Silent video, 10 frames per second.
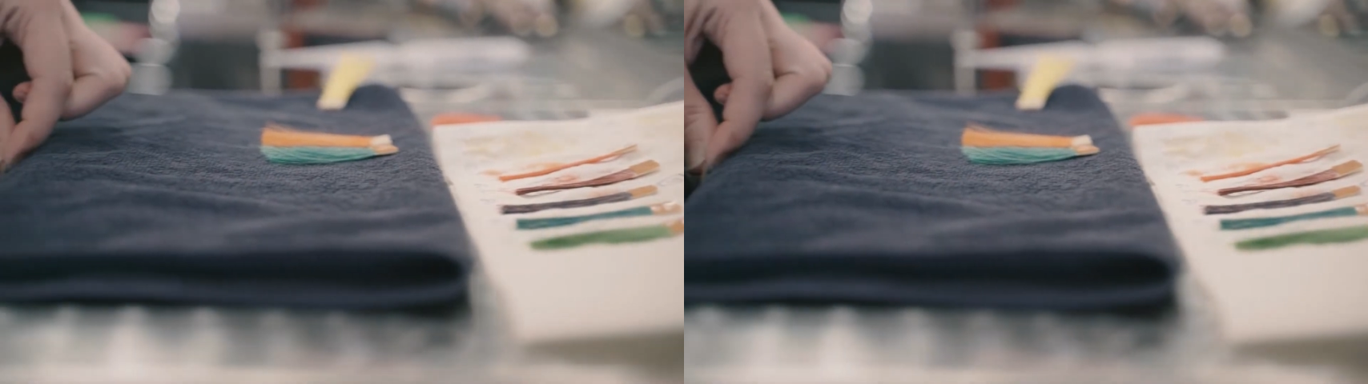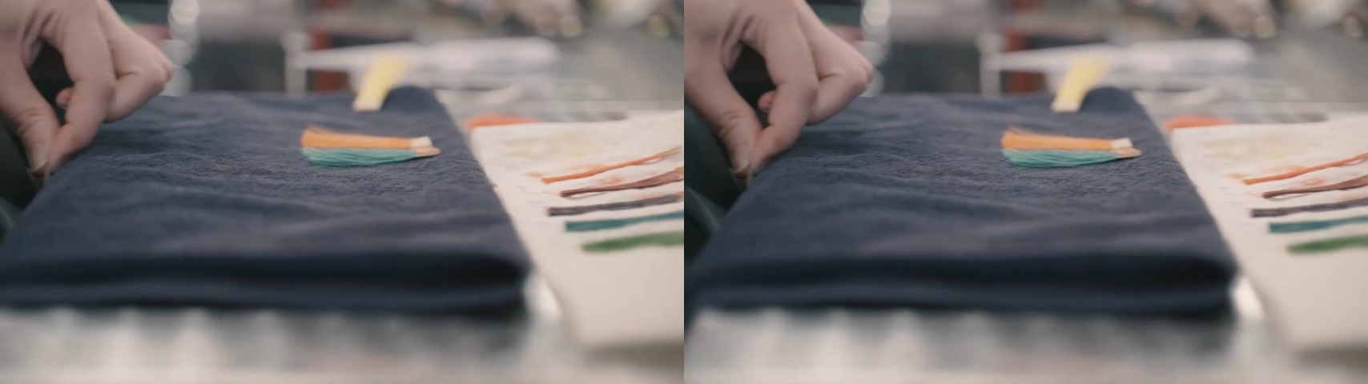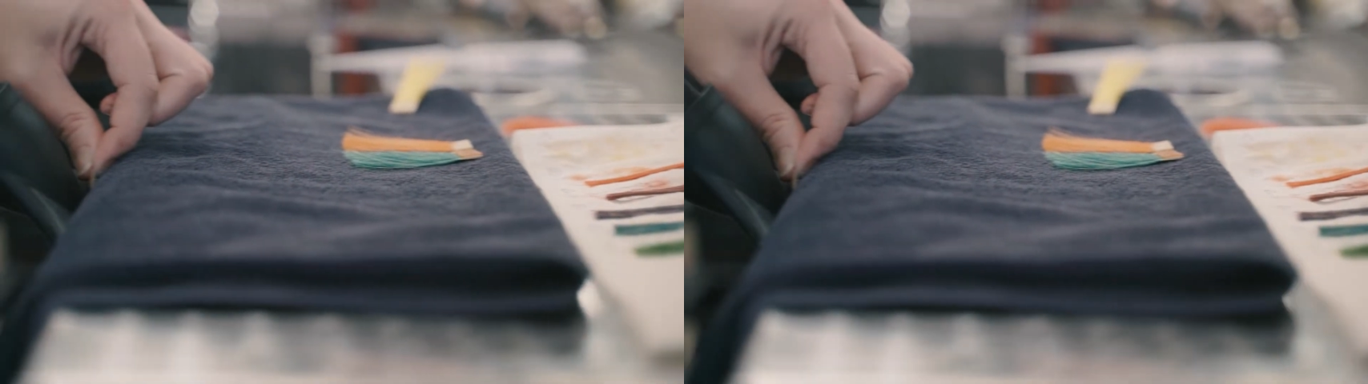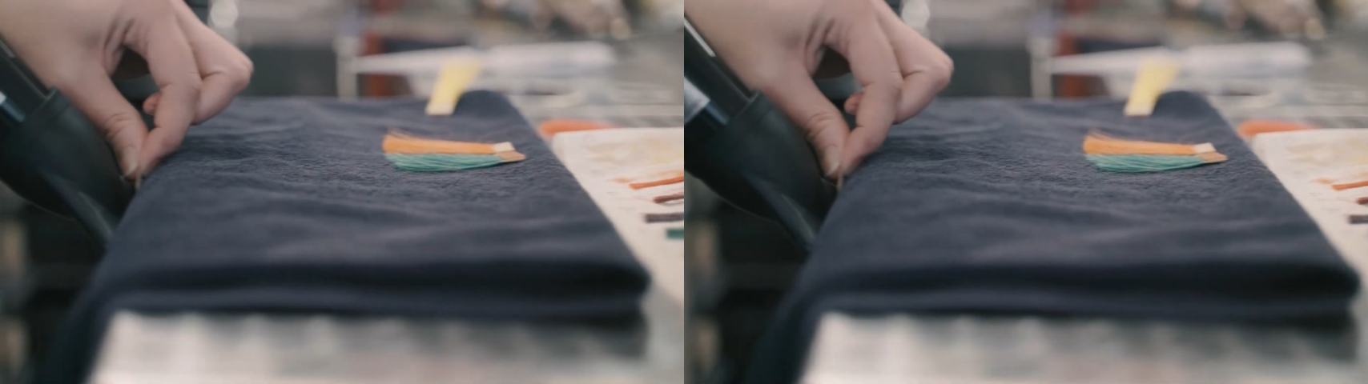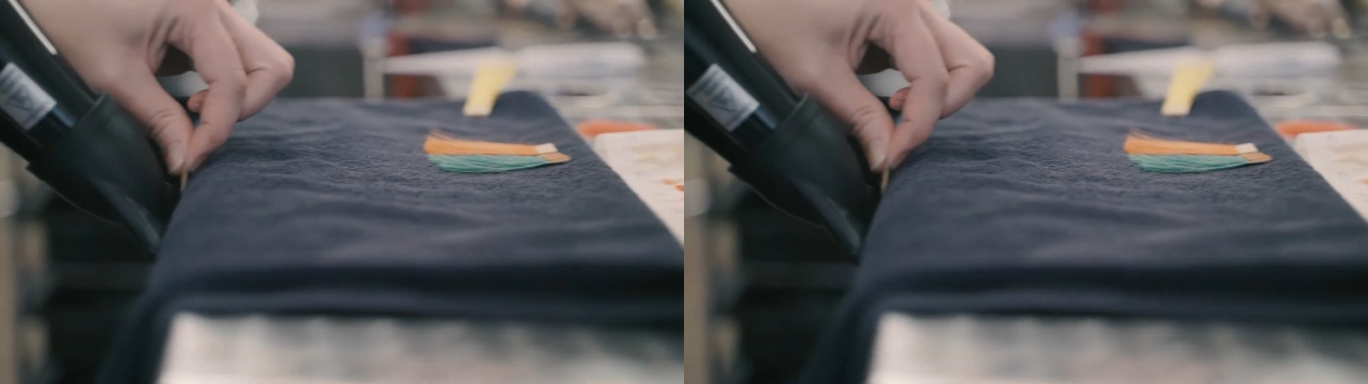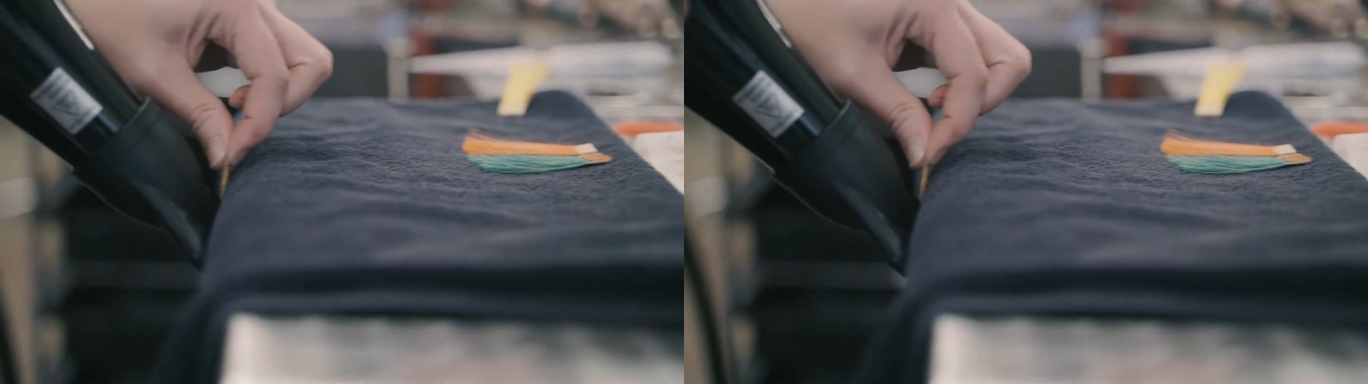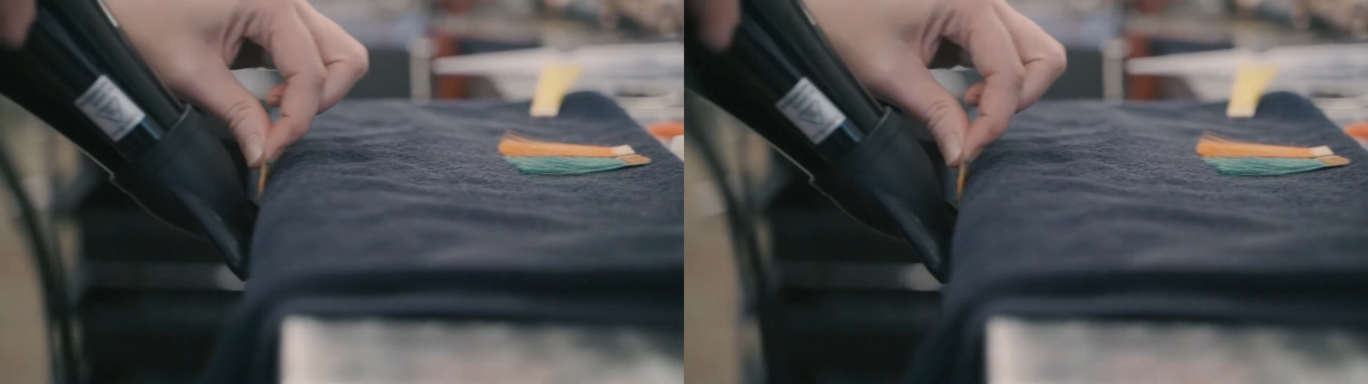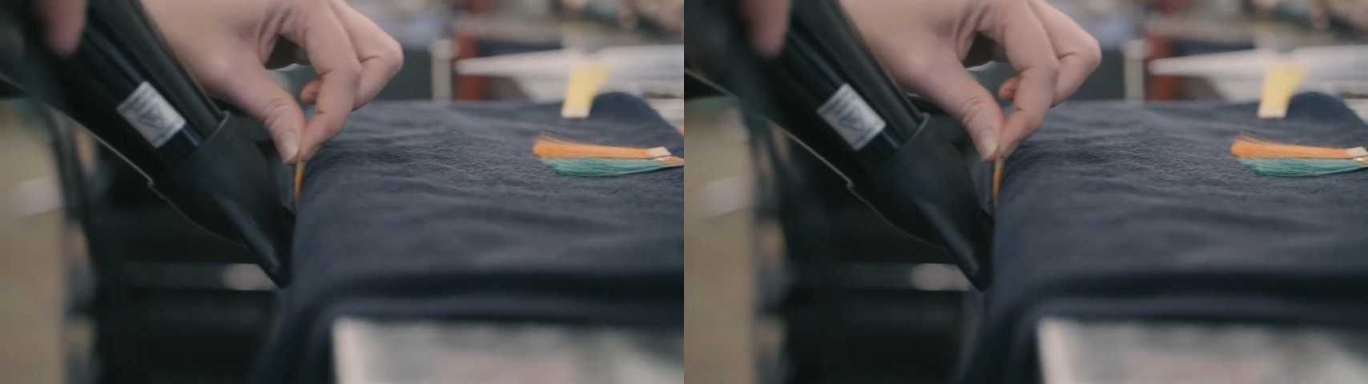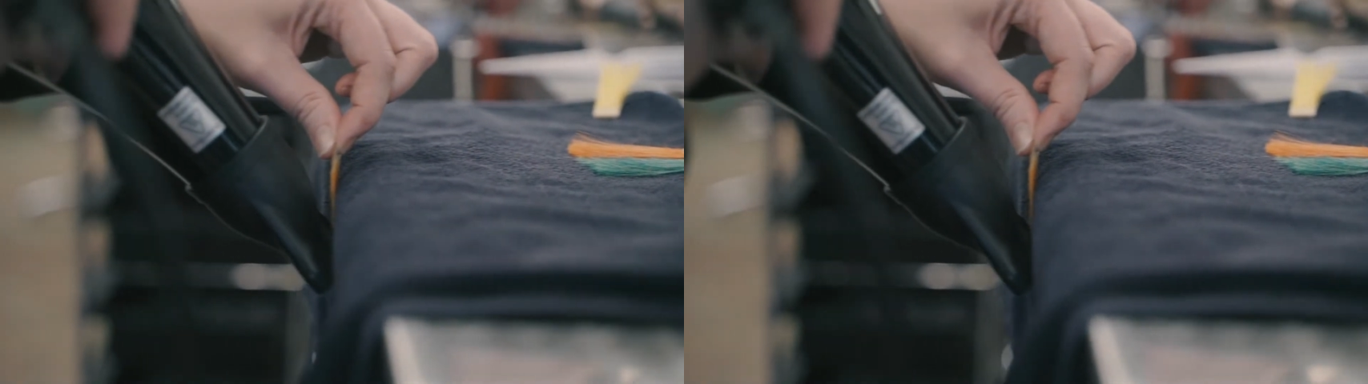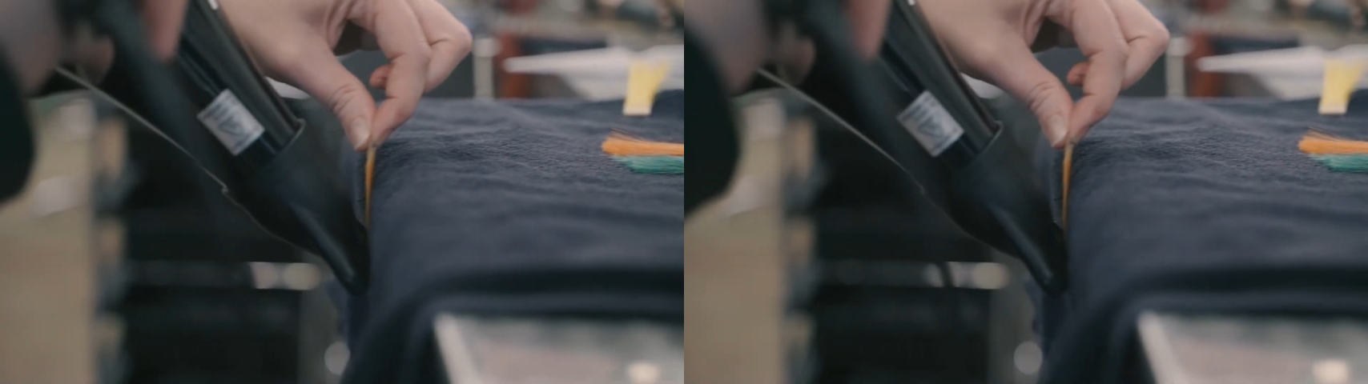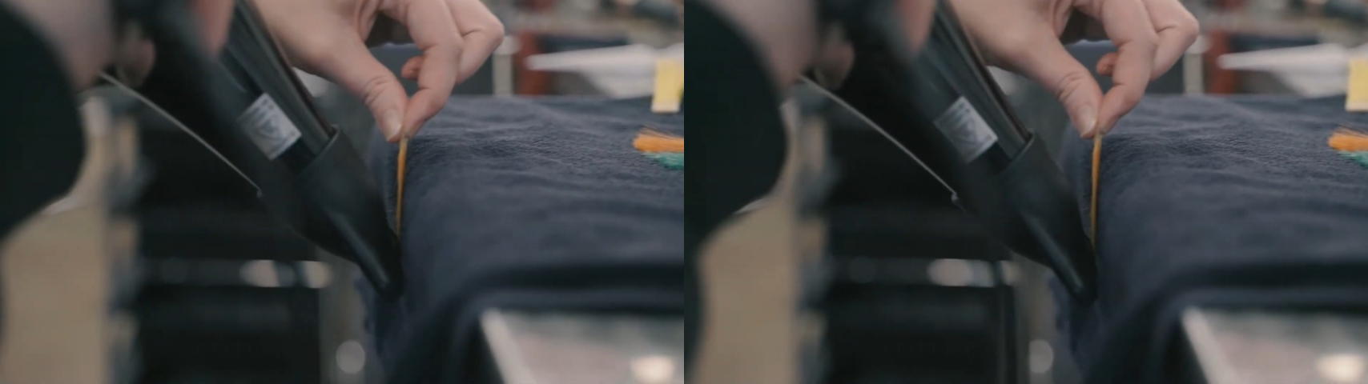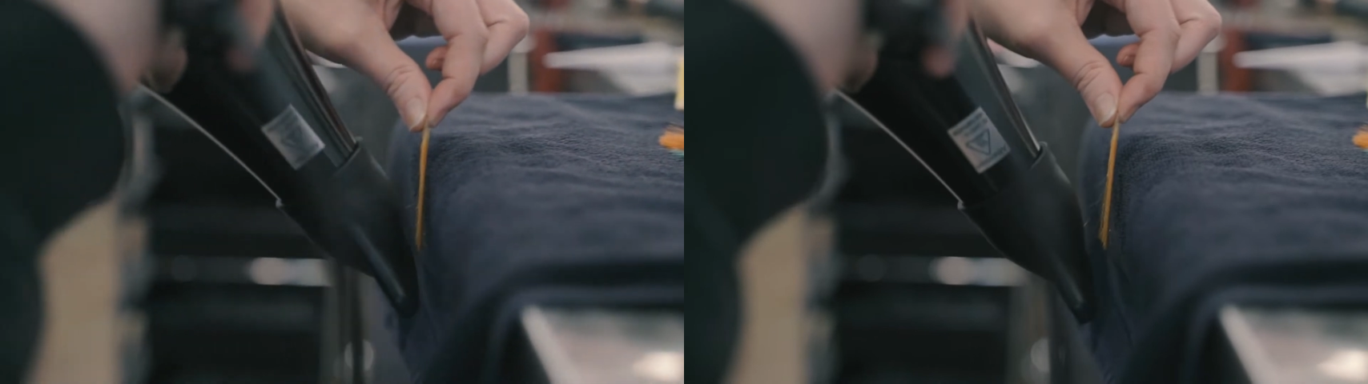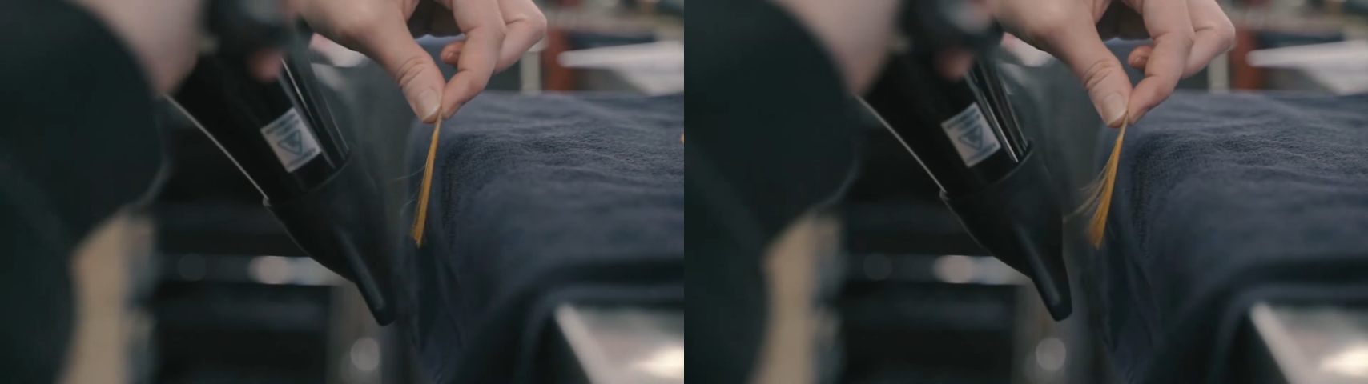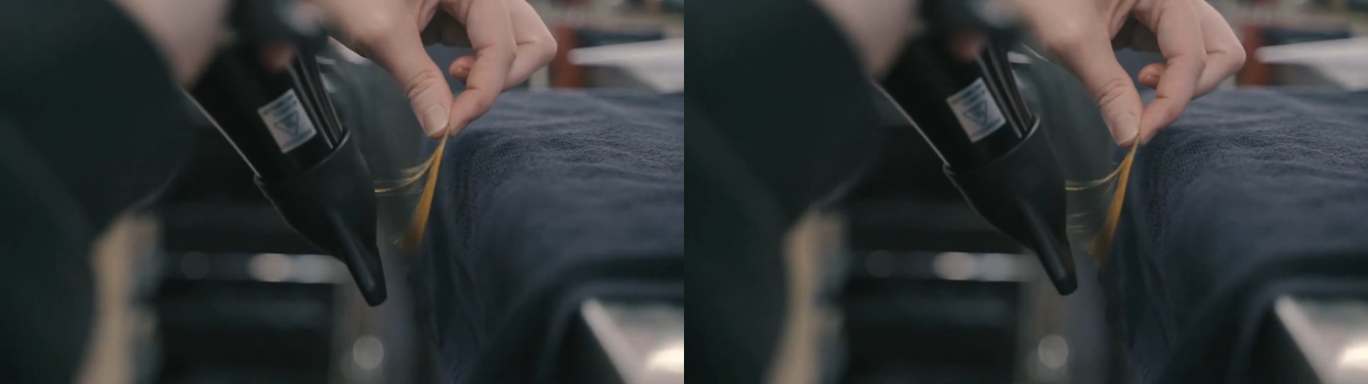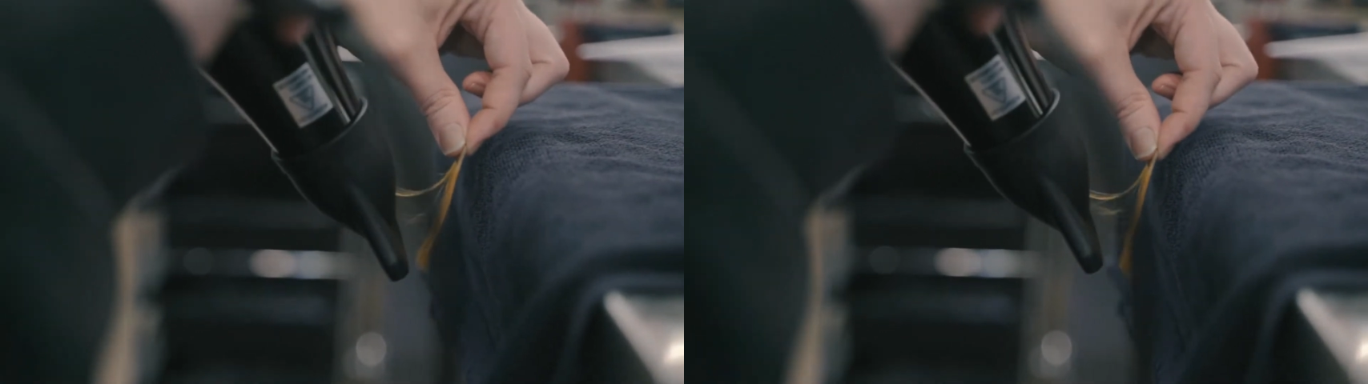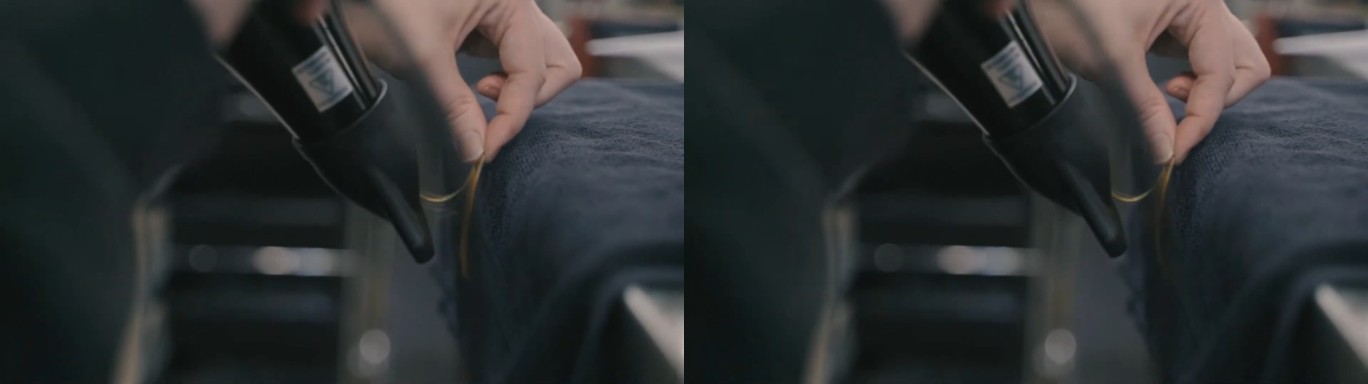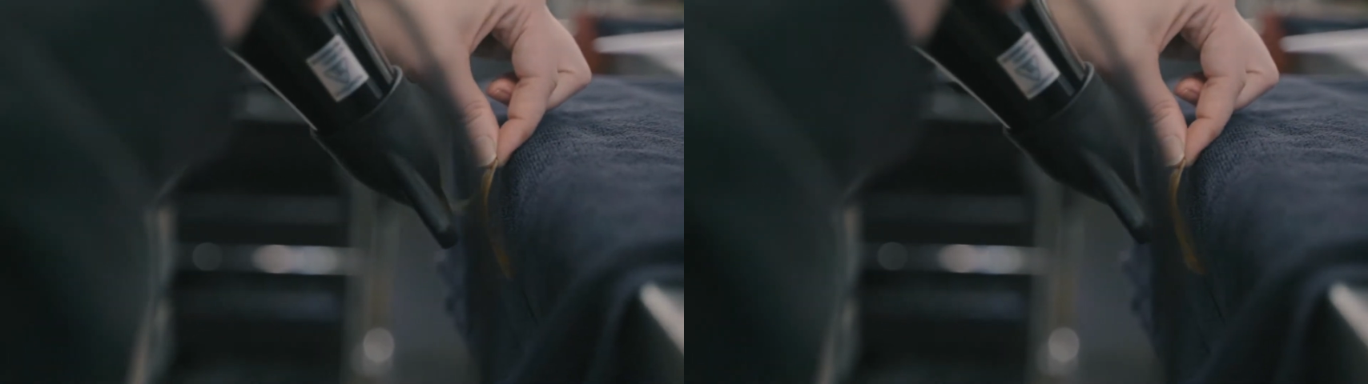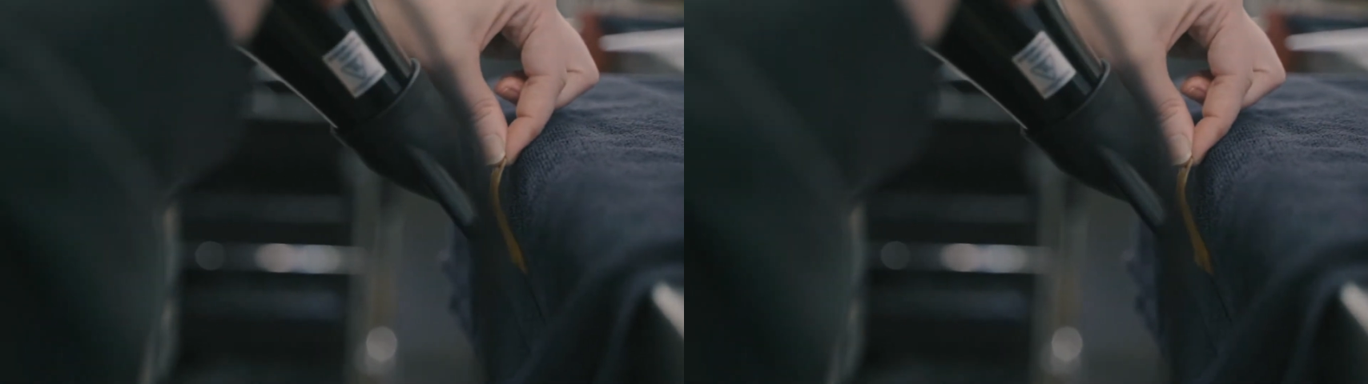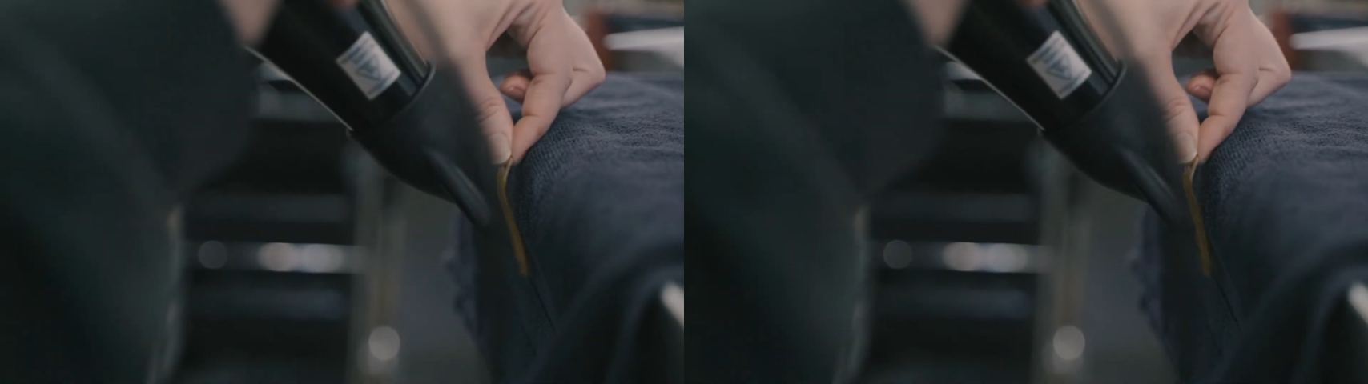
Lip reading: [unreadable: no face in view]